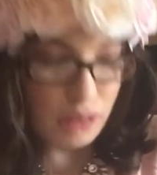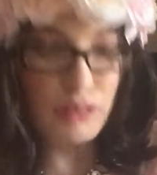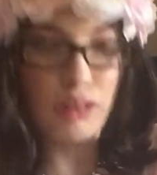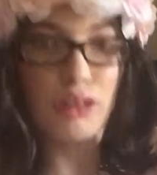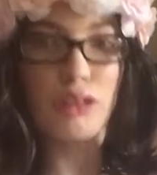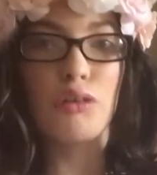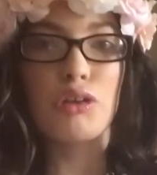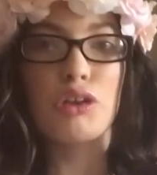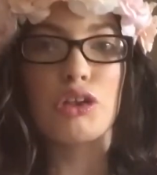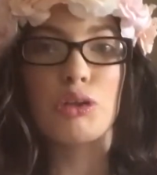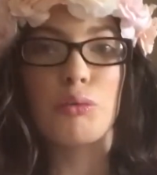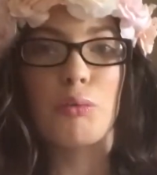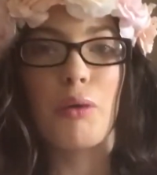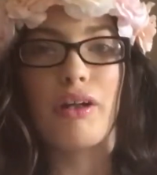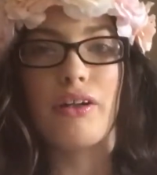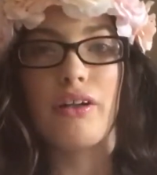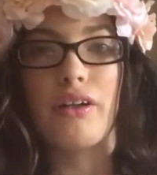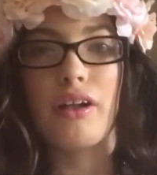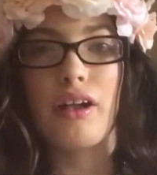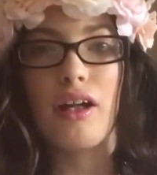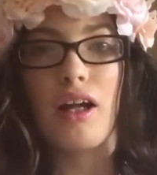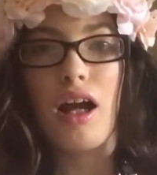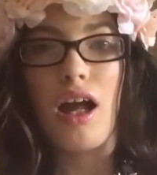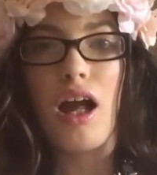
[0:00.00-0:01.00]
little
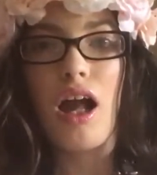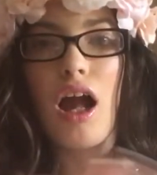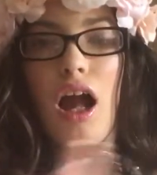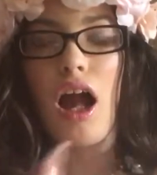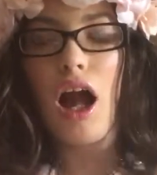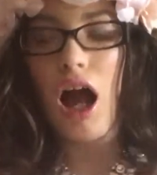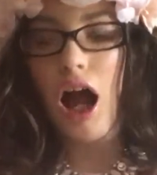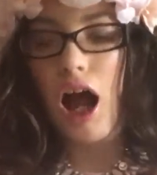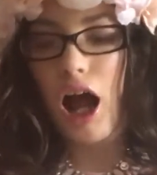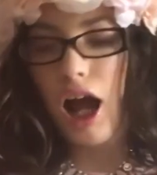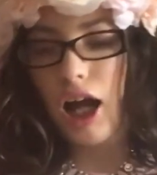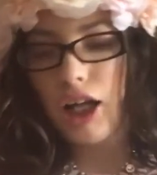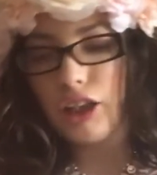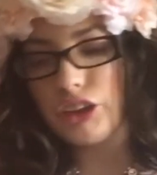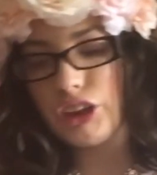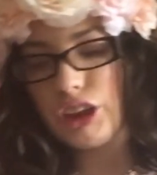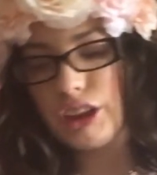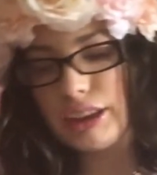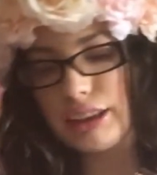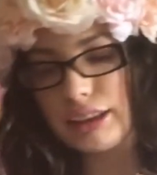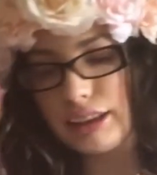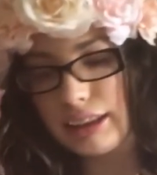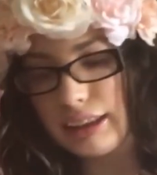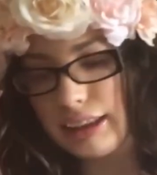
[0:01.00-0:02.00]
sweater. I
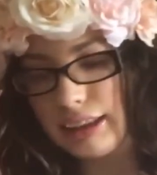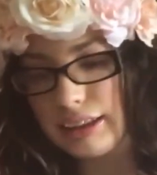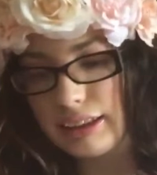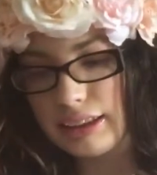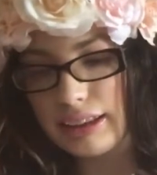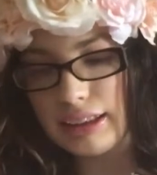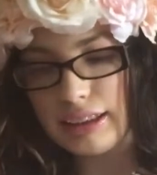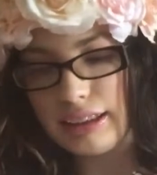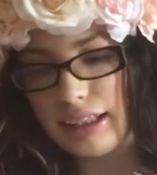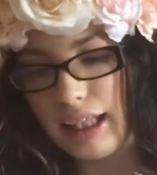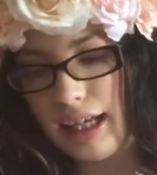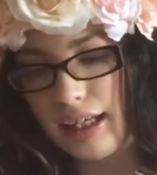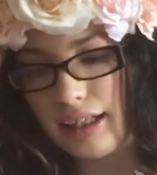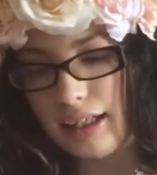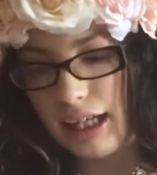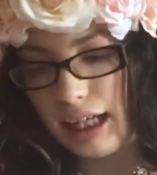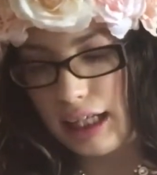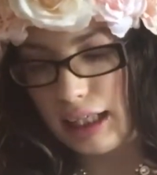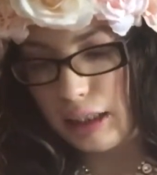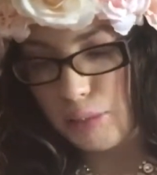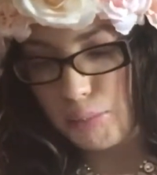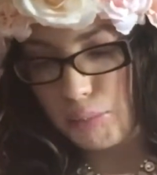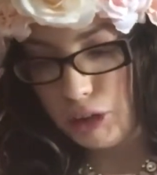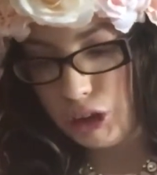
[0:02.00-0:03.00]
just need to get
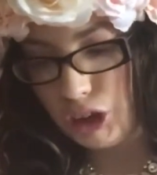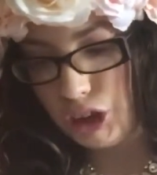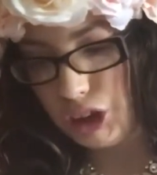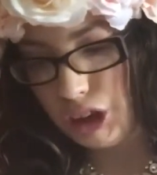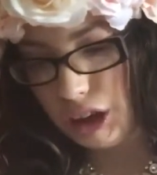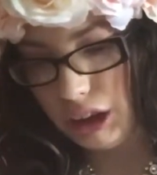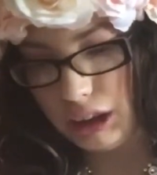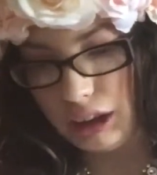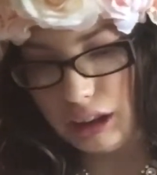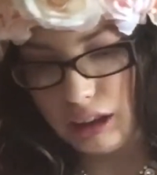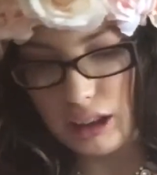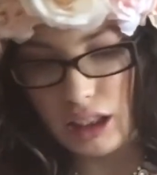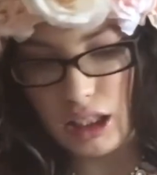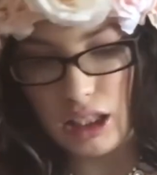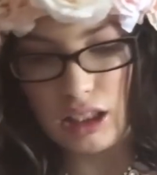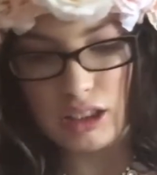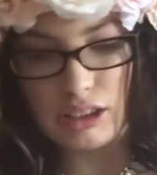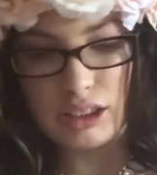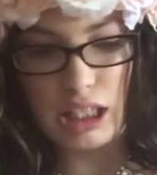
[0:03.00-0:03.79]
a machine